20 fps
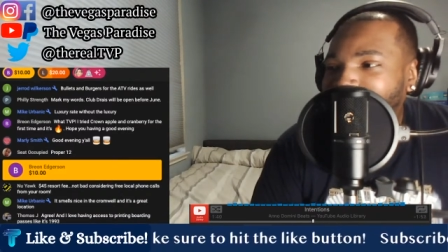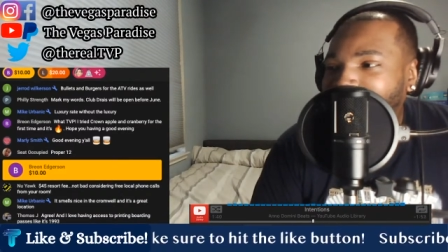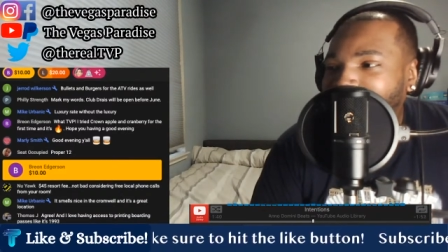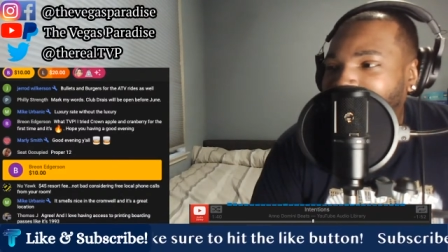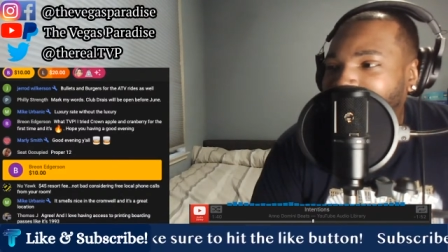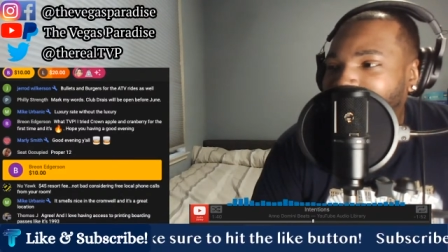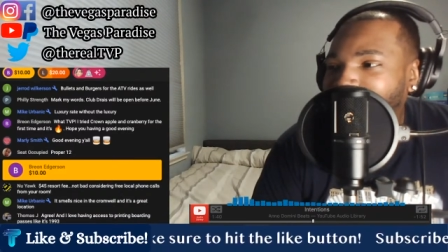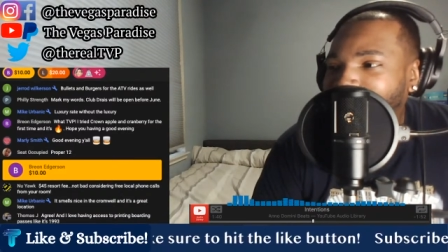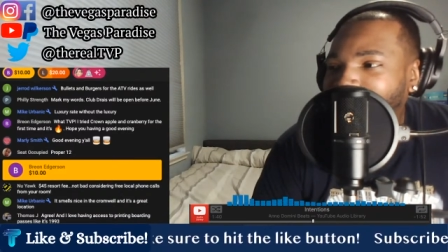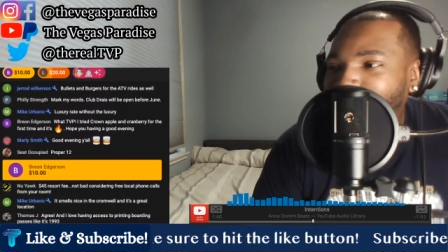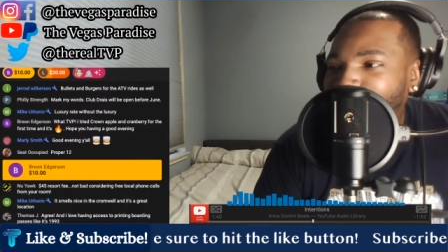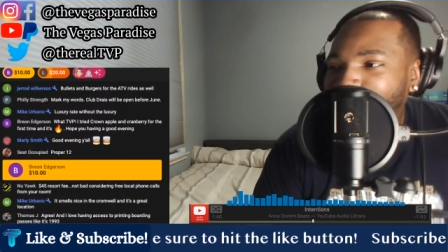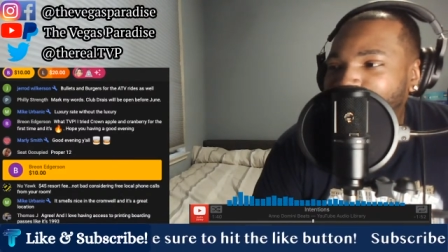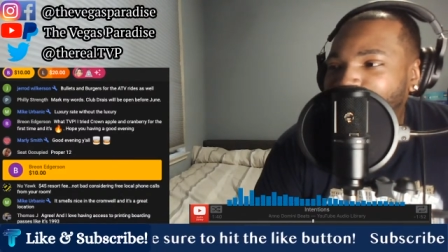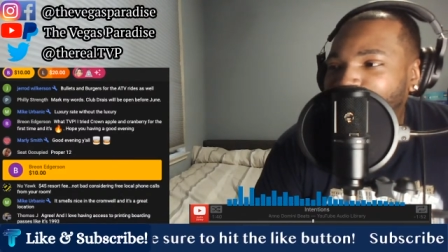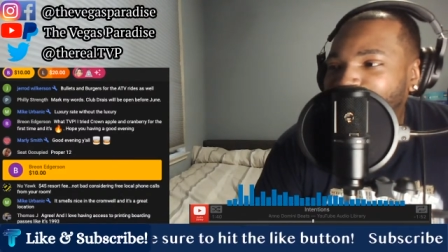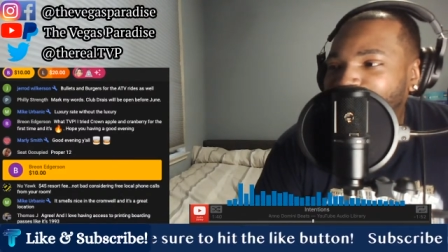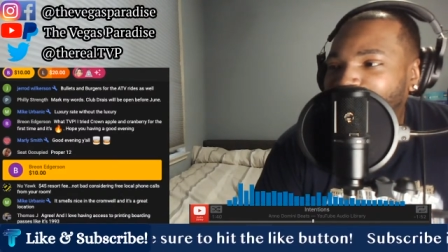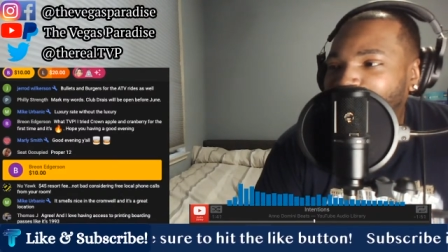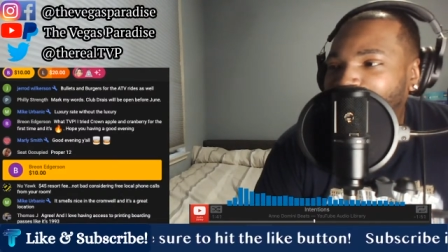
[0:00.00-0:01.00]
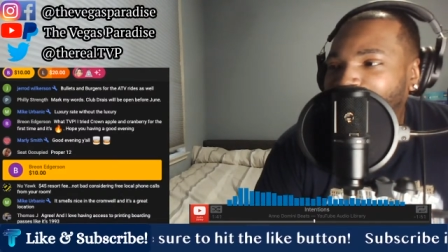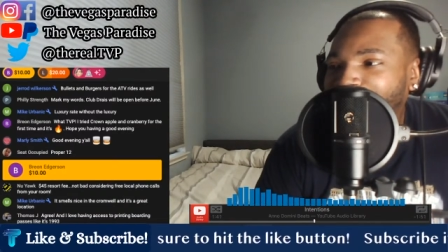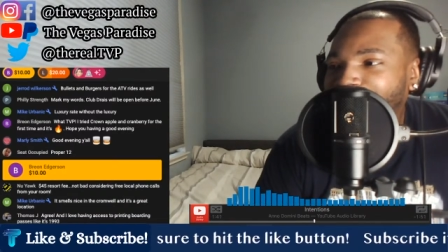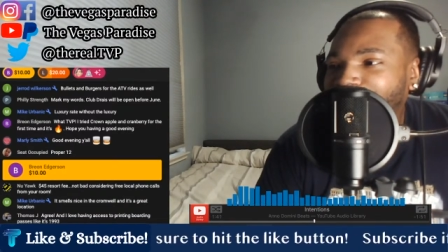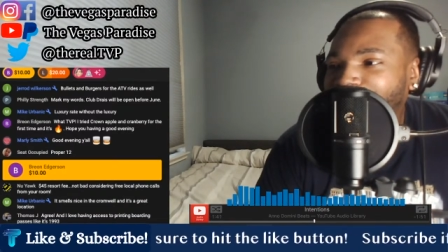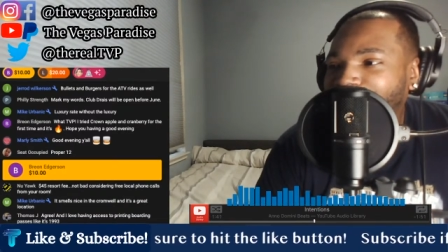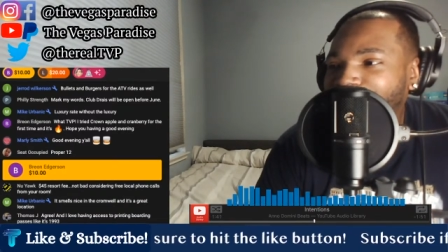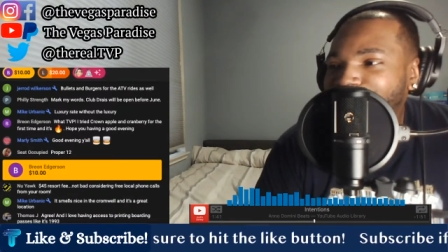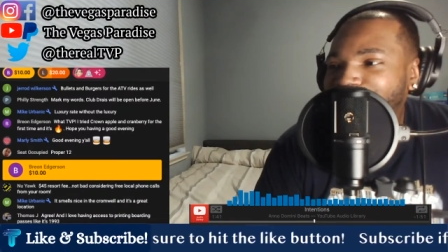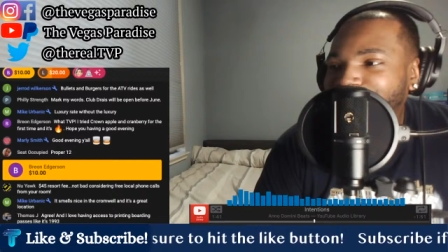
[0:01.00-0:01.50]
And what's going on,
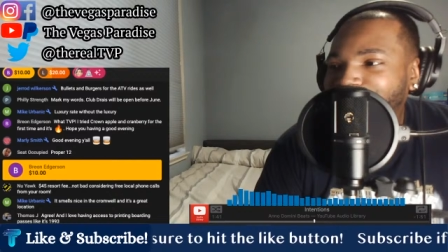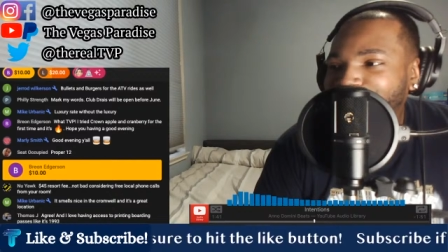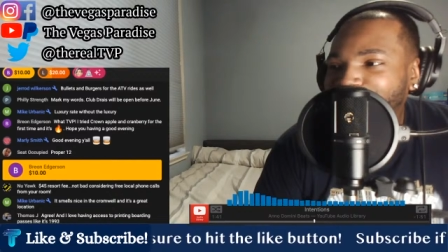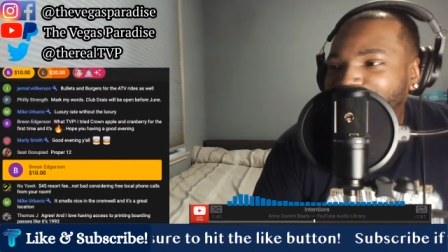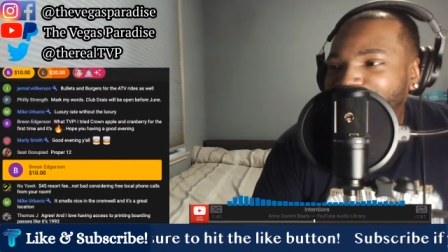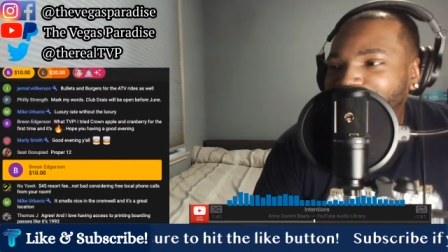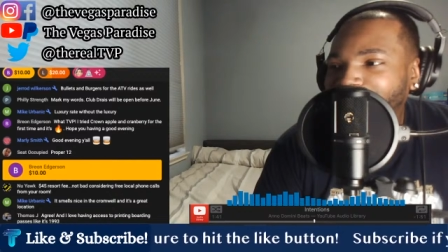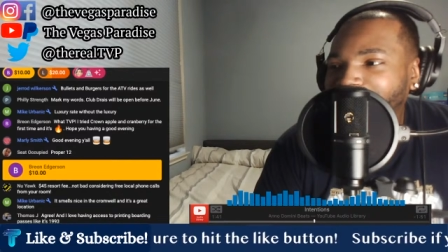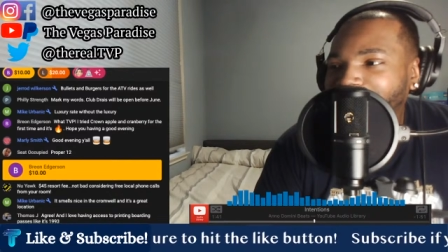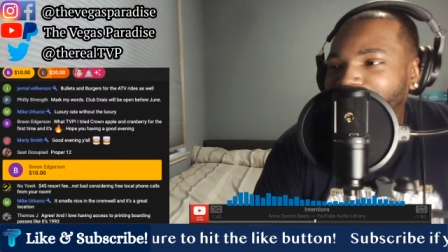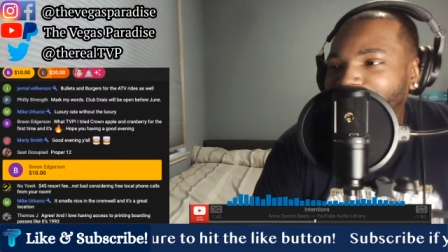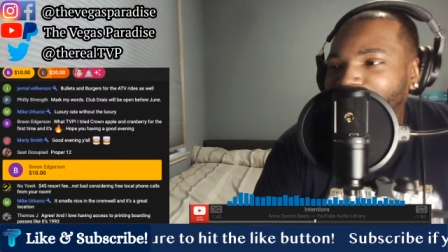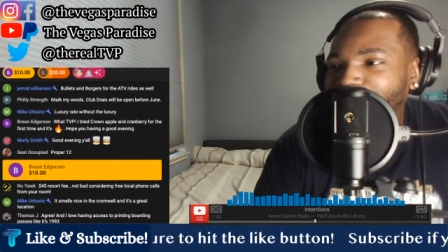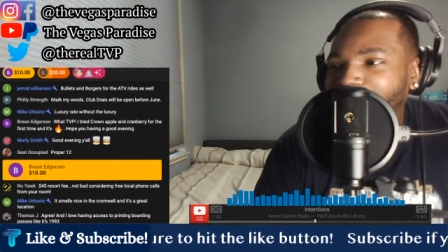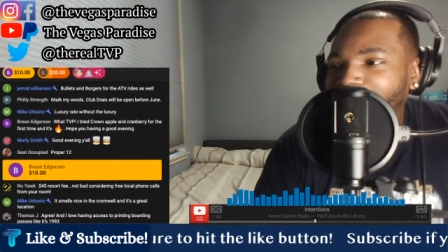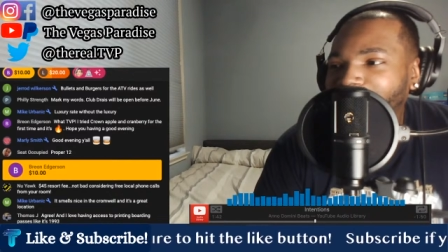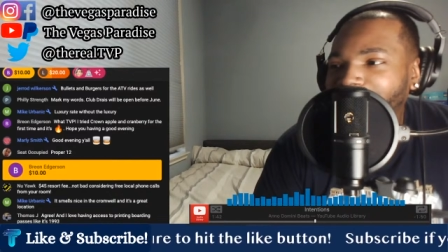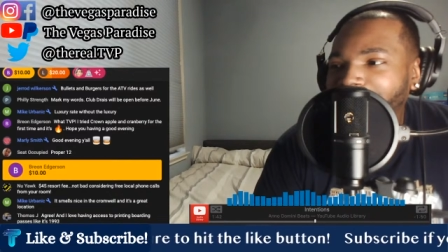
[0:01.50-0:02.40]
Brian? You said you tried the Crown